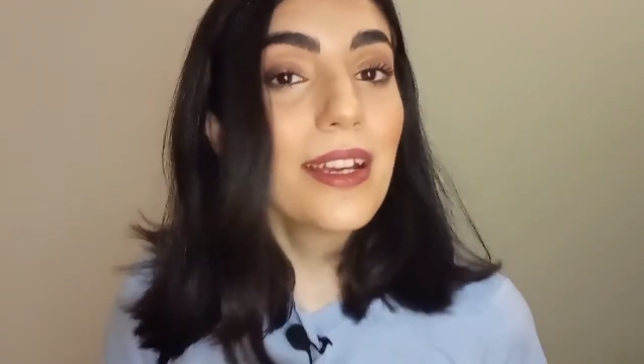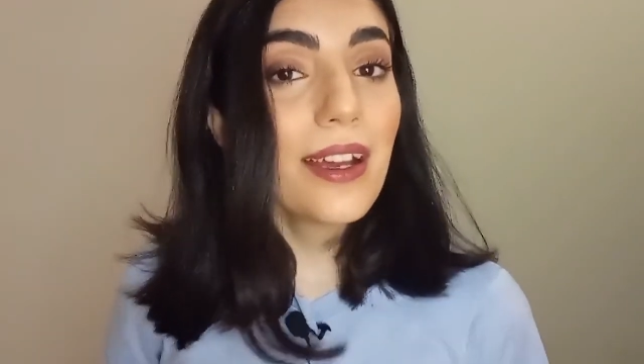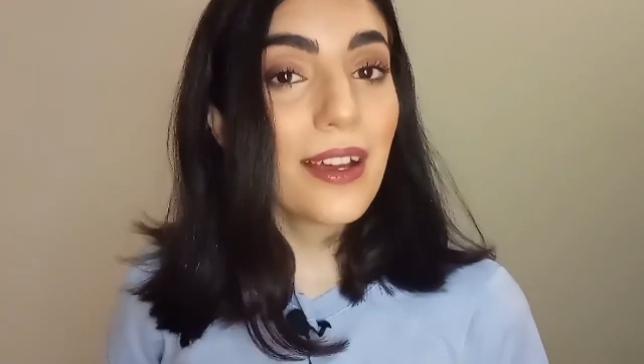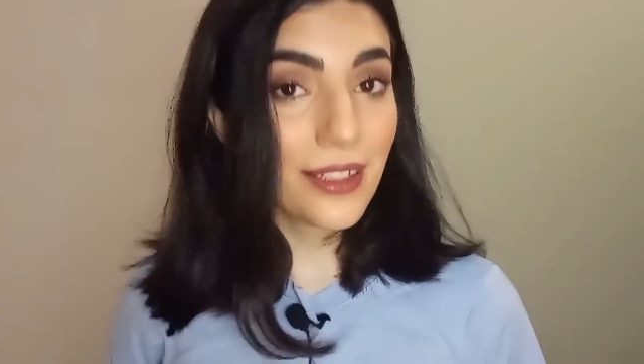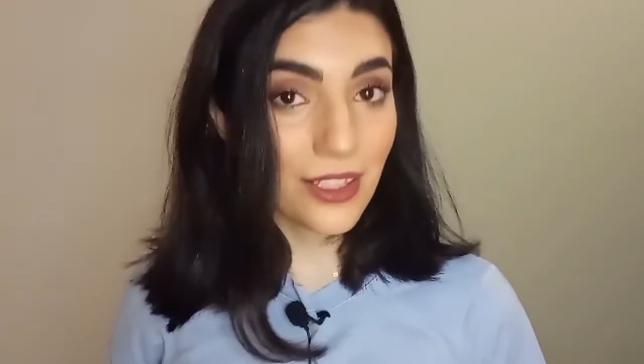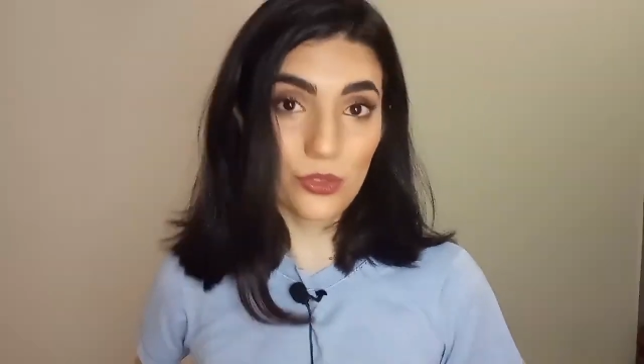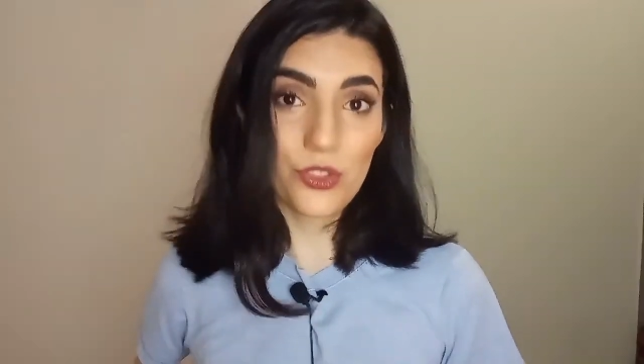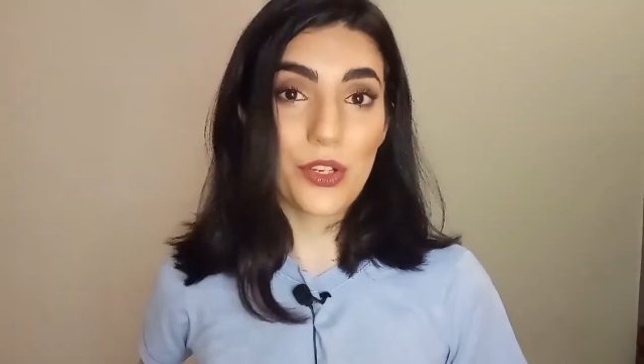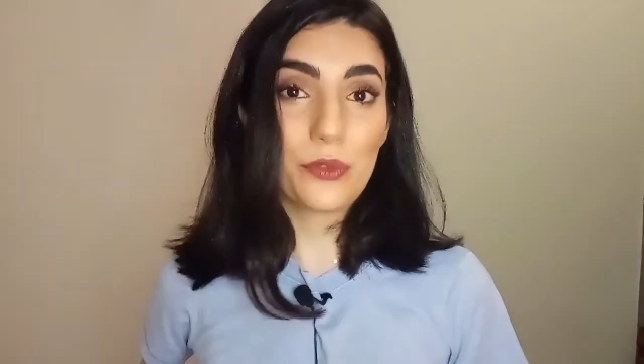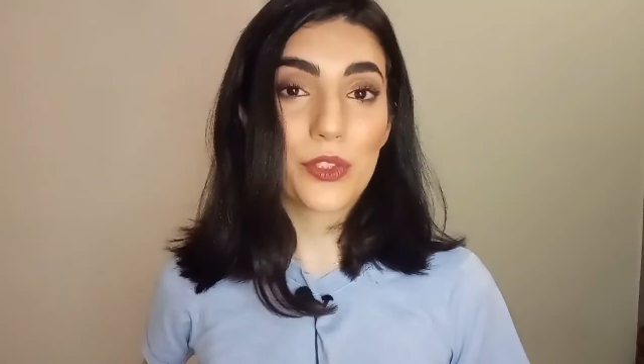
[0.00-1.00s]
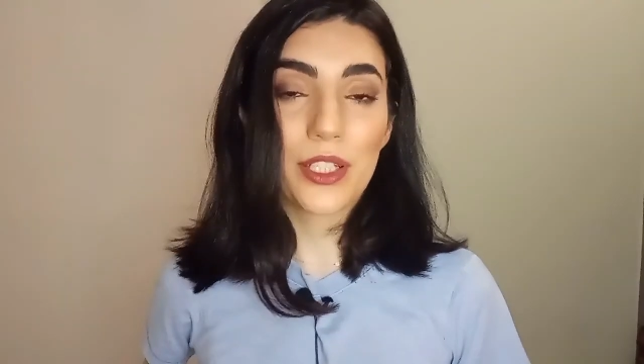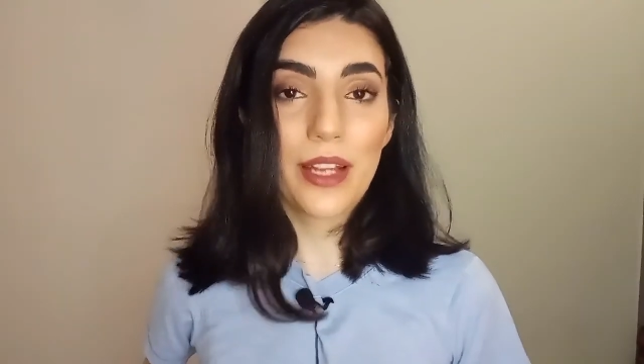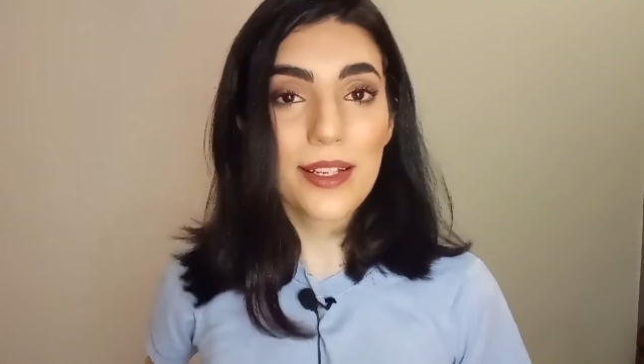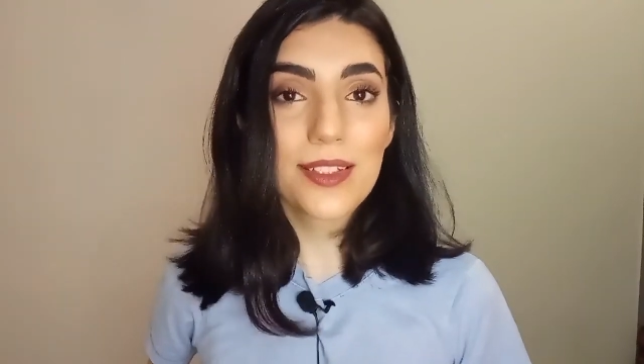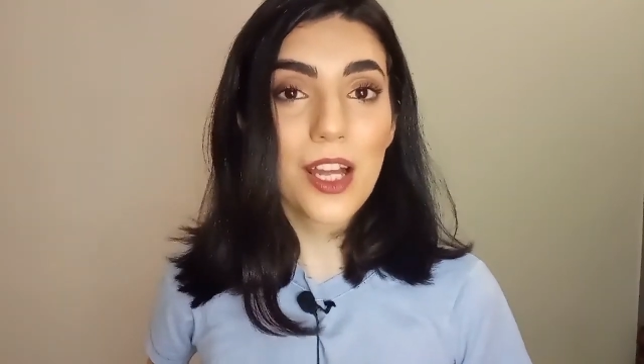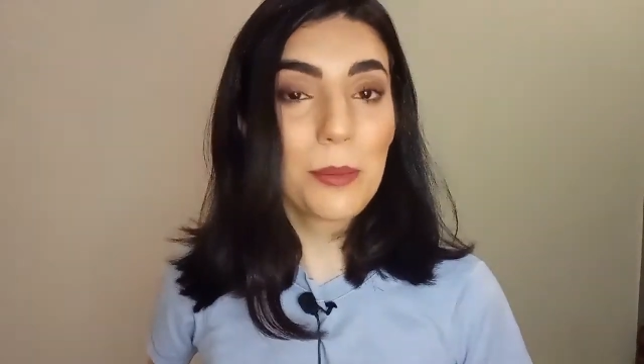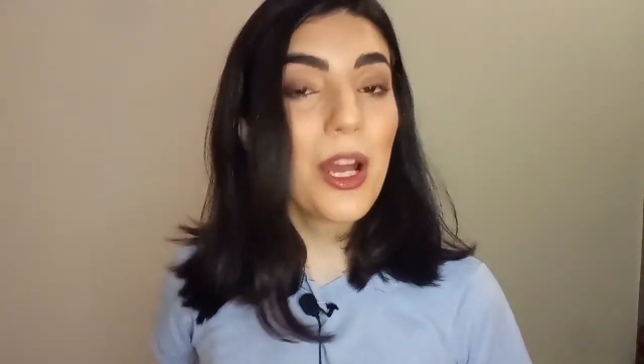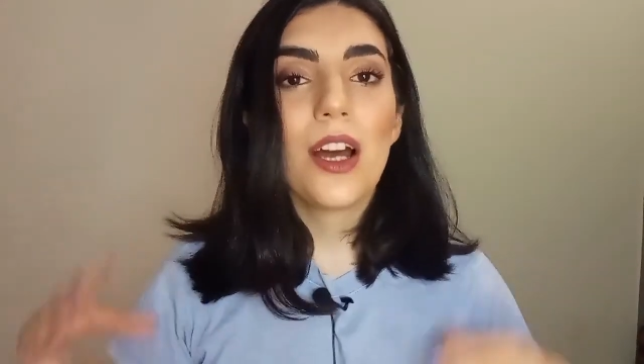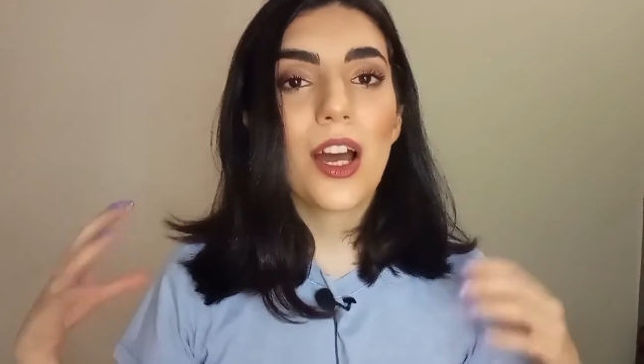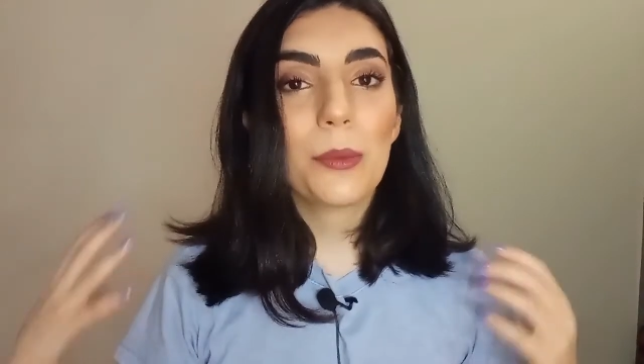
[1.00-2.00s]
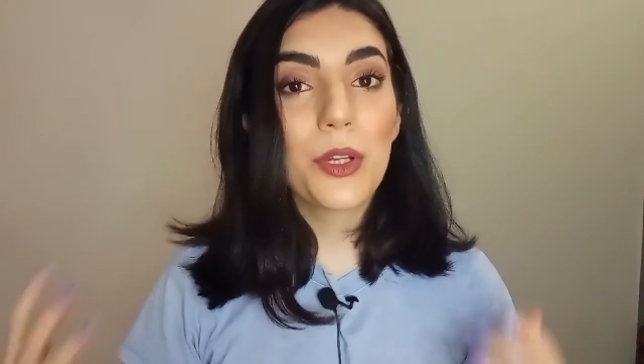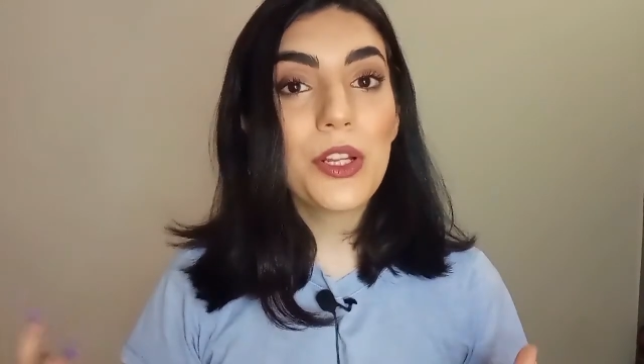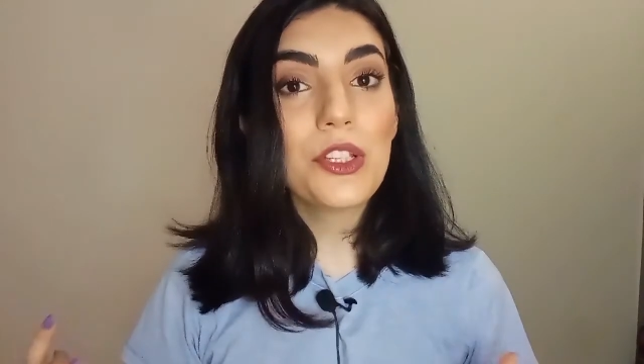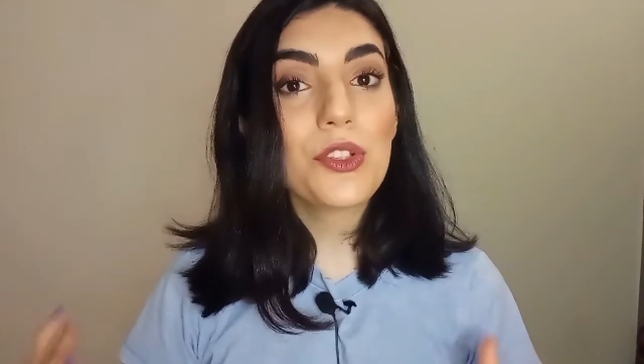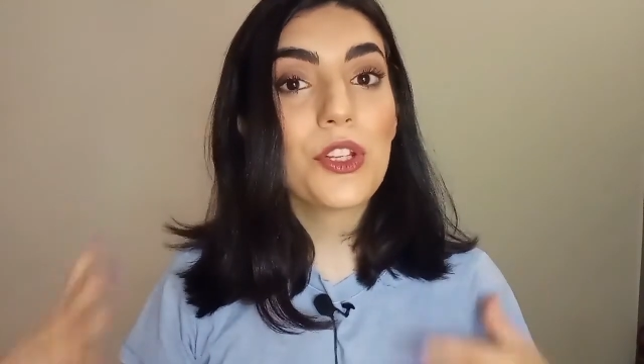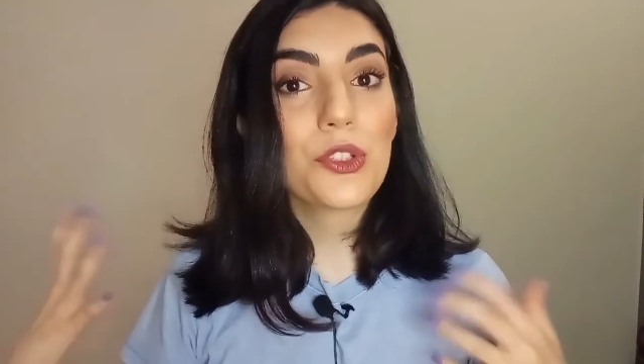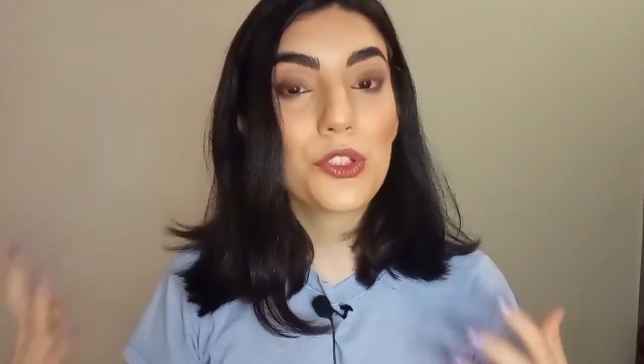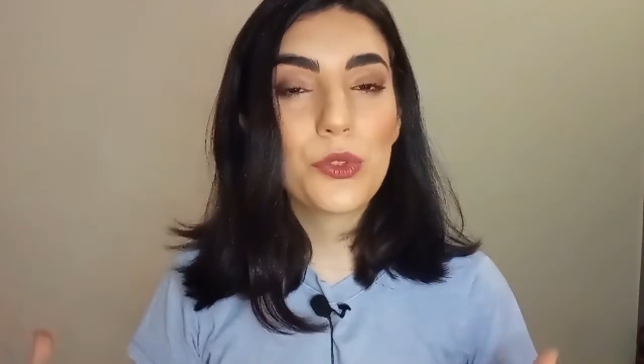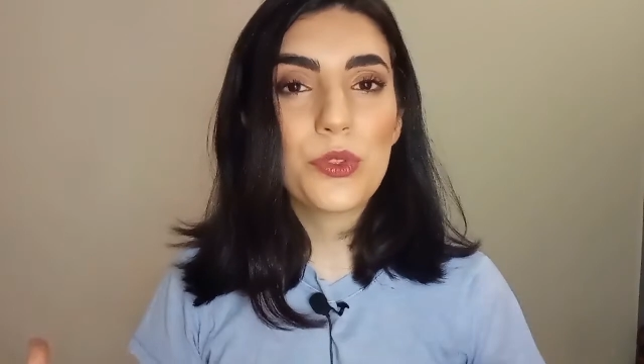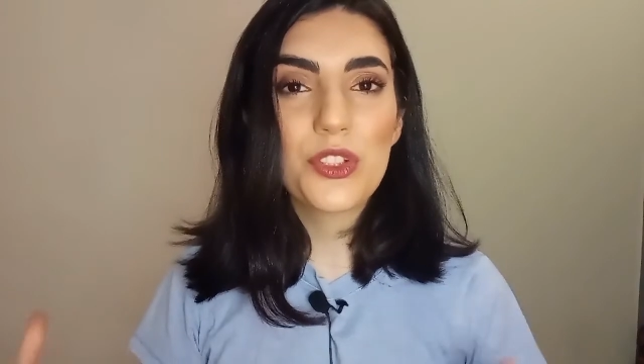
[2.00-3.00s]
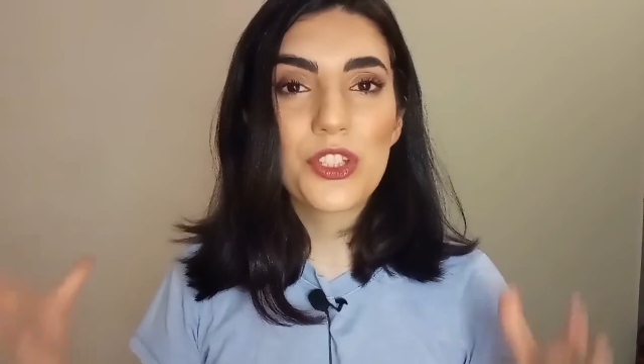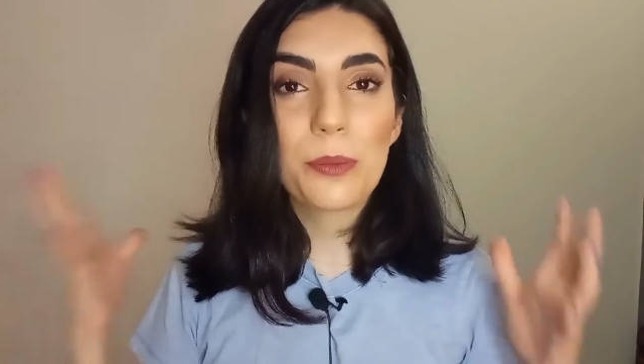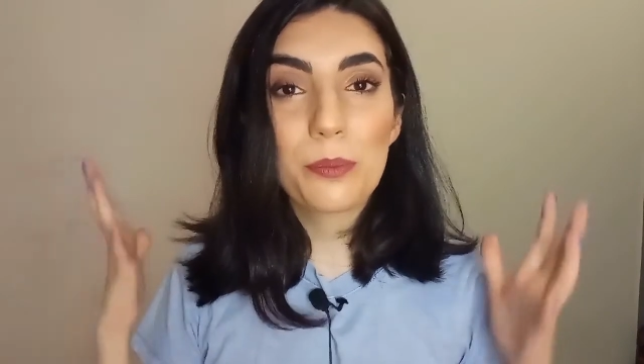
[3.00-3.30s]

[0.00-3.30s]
and also for the next time, I'm going to introduce the